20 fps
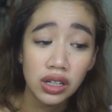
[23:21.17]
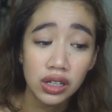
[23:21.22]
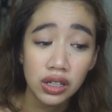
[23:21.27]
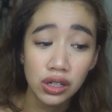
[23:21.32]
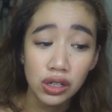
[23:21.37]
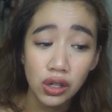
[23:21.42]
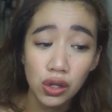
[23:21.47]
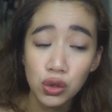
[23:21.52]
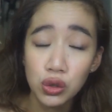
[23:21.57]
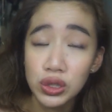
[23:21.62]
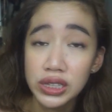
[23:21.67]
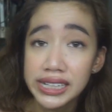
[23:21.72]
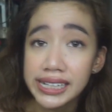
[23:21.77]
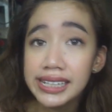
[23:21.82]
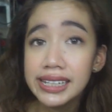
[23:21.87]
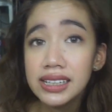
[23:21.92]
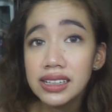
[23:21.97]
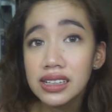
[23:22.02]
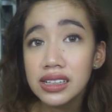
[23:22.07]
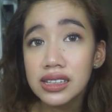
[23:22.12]

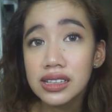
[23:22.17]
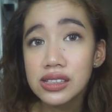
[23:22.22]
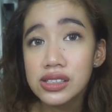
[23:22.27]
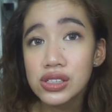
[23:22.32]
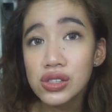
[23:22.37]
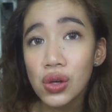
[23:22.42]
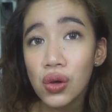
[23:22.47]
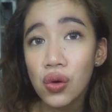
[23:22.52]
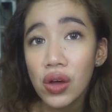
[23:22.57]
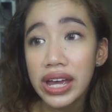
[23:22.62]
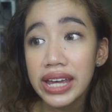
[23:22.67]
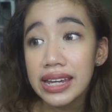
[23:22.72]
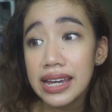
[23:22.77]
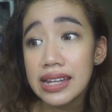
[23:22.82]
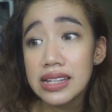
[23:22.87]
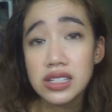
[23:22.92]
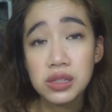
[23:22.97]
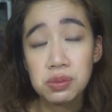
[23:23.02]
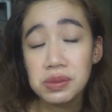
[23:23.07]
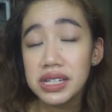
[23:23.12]
tint. So, I
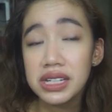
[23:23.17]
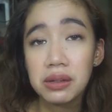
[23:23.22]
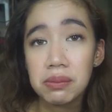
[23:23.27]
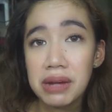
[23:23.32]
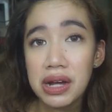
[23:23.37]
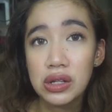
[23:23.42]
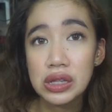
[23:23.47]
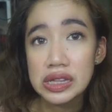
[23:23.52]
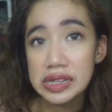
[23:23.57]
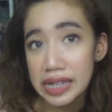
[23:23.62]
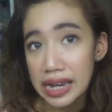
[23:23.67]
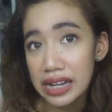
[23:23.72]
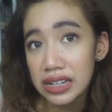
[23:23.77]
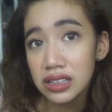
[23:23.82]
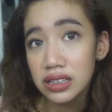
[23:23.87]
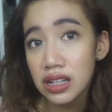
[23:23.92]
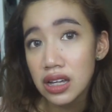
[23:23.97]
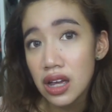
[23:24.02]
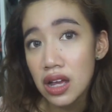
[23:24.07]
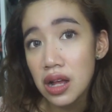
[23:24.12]
can't speak about that.